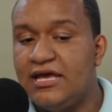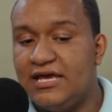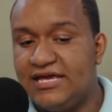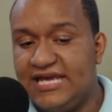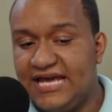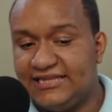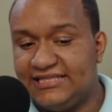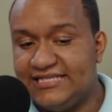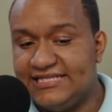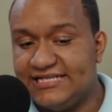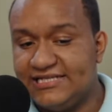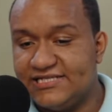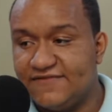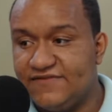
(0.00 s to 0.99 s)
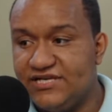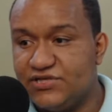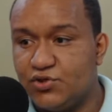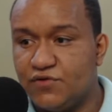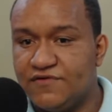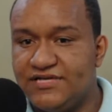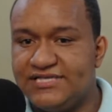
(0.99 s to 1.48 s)
Get the details of these
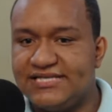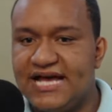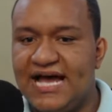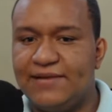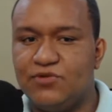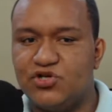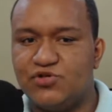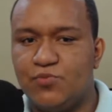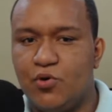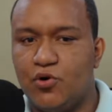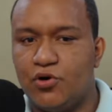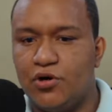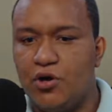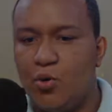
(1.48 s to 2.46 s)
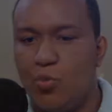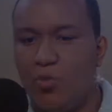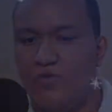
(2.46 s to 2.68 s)
stories and much more when